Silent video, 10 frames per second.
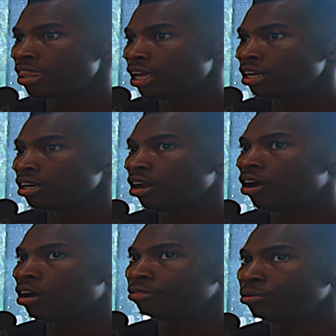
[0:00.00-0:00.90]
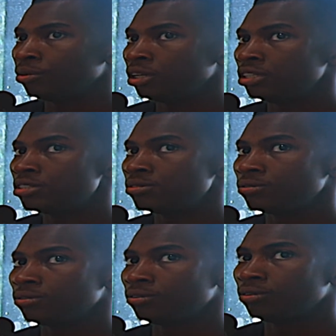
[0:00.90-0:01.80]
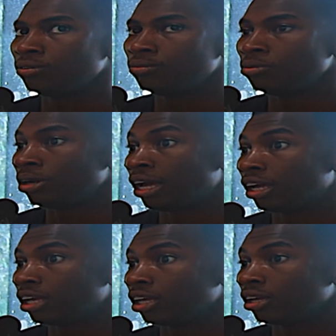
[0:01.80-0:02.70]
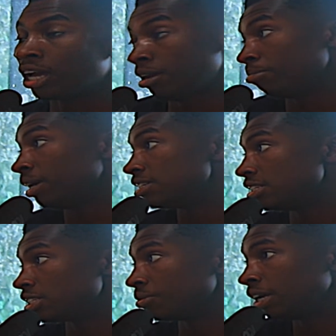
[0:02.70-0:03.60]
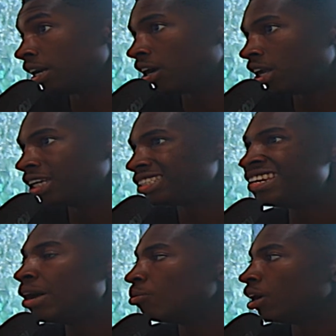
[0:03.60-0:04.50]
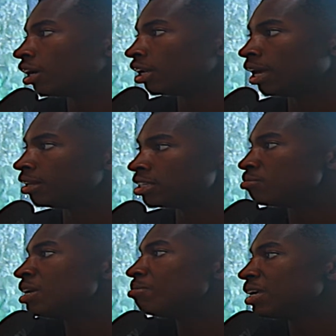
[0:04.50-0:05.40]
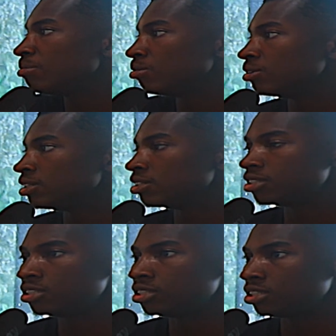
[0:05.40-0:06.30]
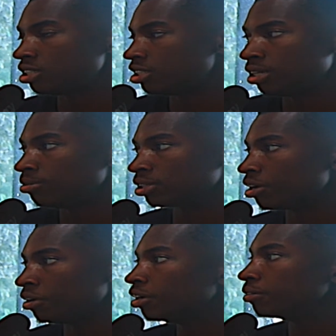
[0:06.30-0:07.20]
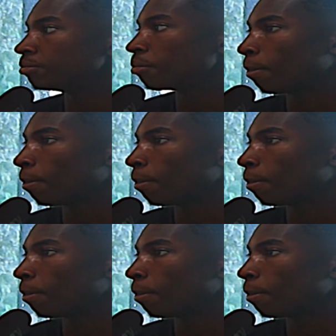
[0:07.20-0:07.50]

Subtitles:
And then afterwards, we were like kind of buzzing. So we're like, oh, let's network, like let's meet people and see what's going on.